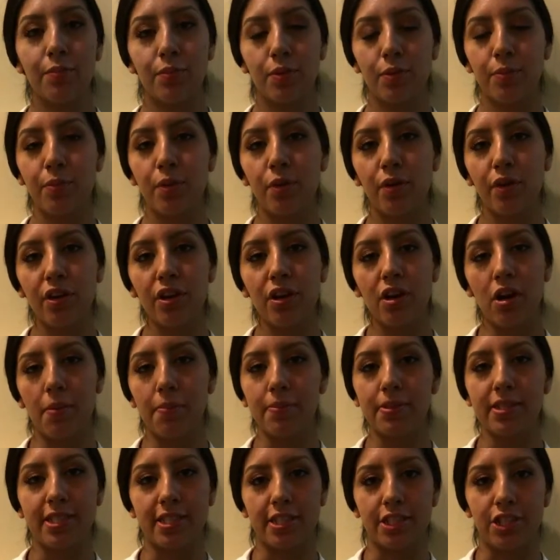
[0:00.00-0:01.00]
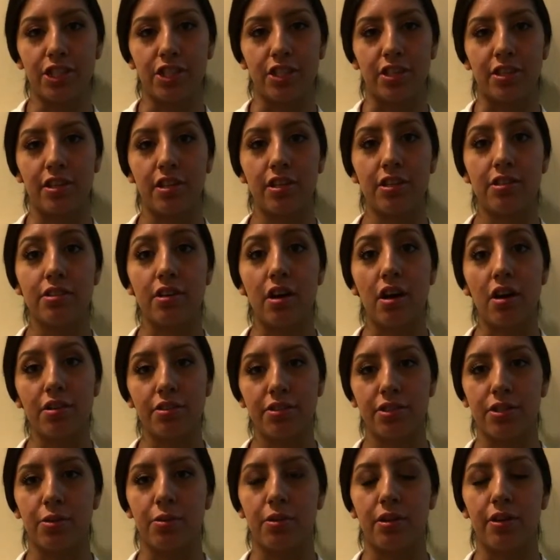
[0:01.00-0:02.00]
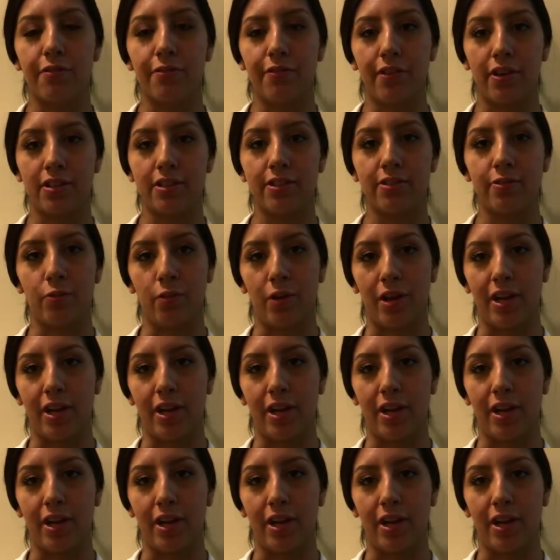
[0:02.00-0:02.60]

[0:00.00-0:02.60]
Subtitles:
Promoting competition is also an effective